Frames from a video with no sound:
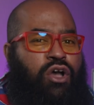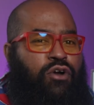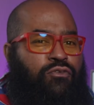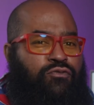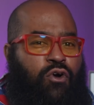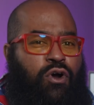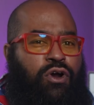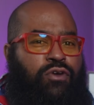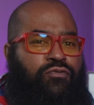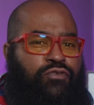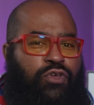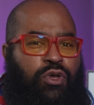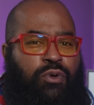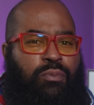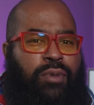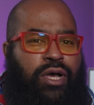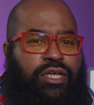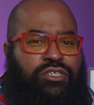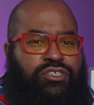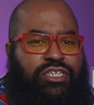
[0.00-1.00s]
for a few
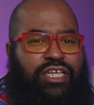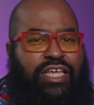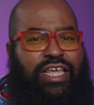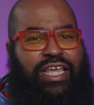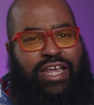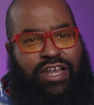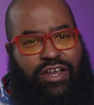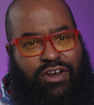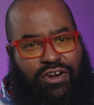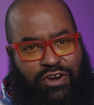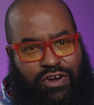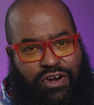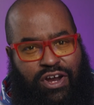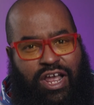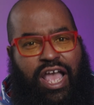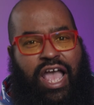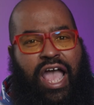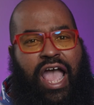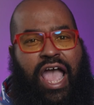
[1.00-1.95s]
months here.